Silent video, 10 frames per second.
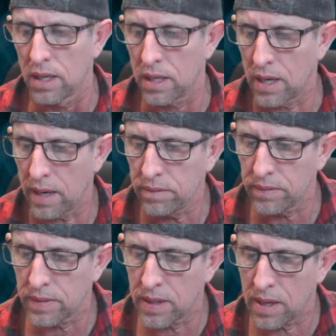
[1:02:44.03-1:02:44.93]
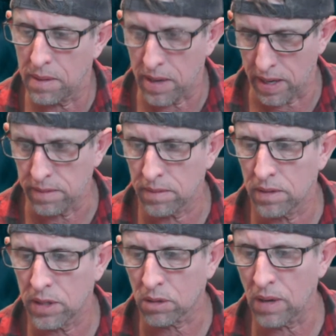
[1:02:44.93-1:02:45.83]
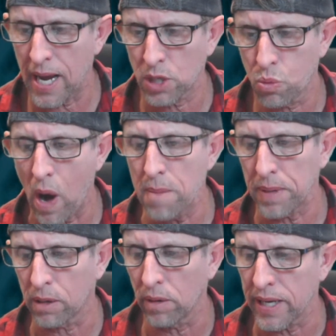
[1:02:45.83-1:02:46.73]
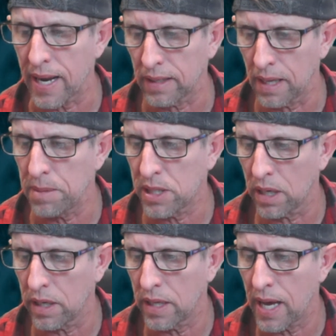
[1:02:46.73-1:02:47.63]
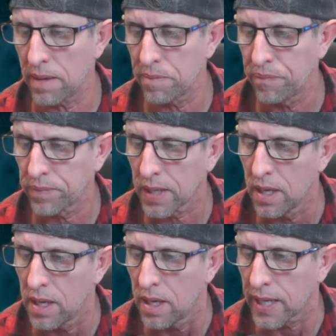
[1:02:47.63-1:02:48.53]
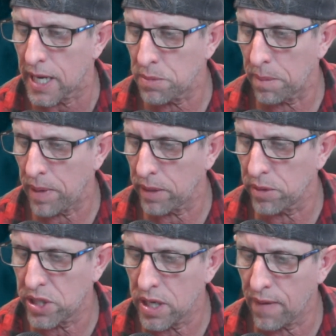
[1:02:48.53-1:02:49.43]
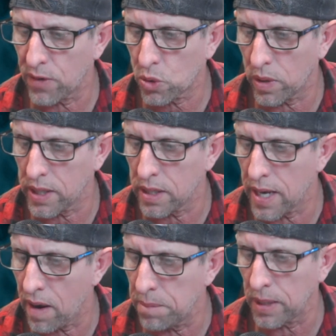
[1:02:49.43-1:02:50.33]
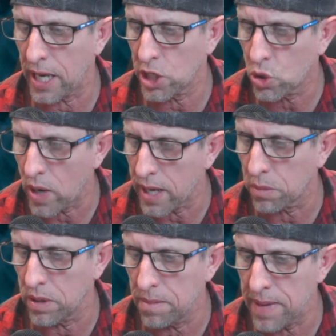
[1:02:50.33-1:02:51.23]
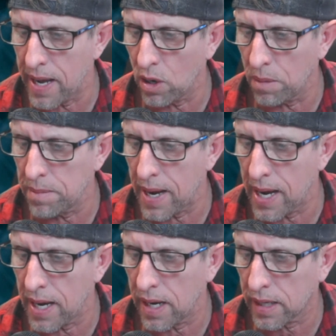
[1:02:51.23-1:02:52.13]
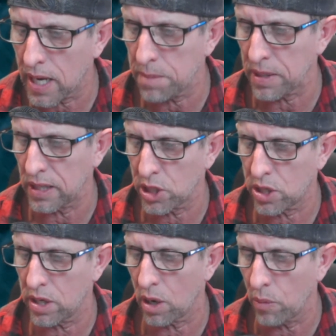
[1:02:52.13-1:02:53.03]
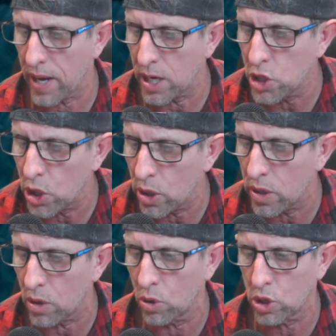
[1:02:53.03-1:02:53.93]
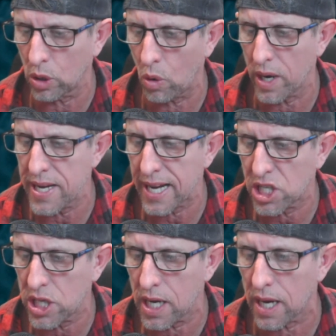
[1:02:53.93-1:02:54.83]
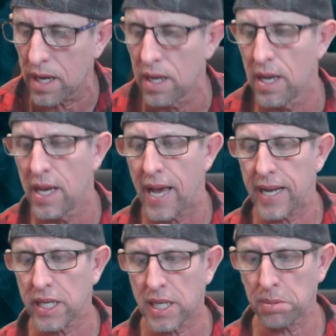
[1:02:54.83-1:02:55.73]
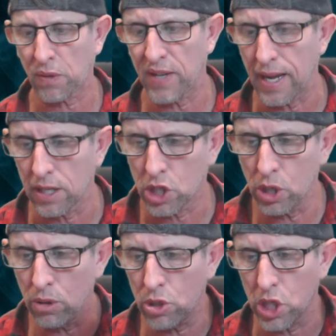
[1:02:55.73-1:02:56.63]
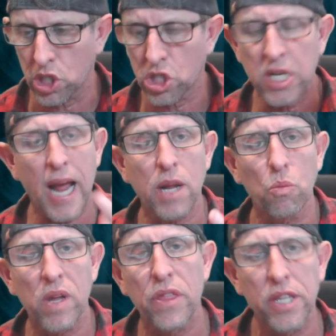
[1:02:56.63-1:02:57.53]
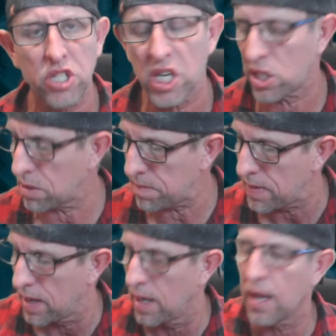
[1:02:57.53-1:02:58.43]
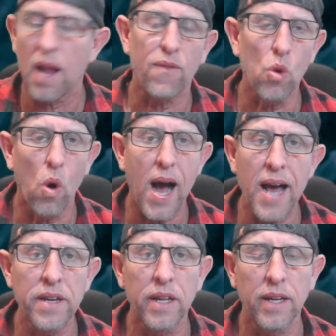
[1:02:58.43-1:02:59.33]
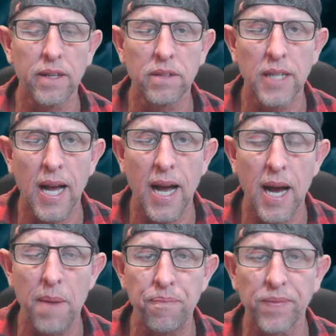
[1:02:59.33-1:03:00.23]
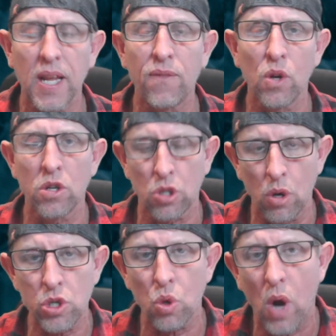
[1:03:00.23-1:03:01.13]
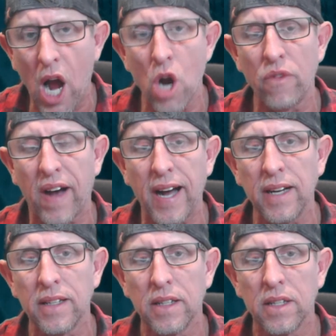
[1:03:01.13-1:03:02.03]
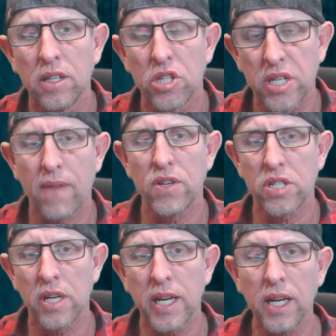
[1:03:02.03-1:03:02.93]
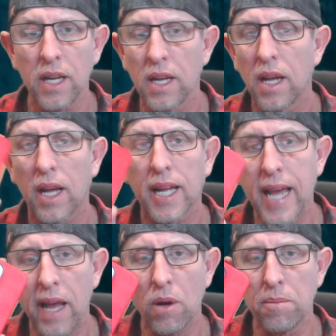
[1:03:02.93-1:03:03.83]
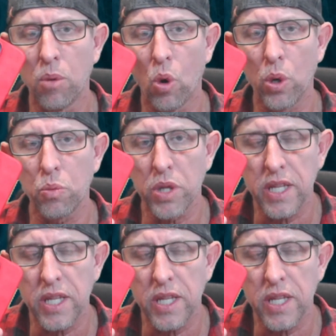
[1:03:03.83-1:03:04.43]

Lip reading: You know, and the grass won't be greener, let me tell you that. Because my brother is in infantry, now in Malaysia training with him, and I'm going to be enlisted around June or July next year. Any tips for you? Hugh, just stay with the system. If you're under, as long as you're over 17, get on board with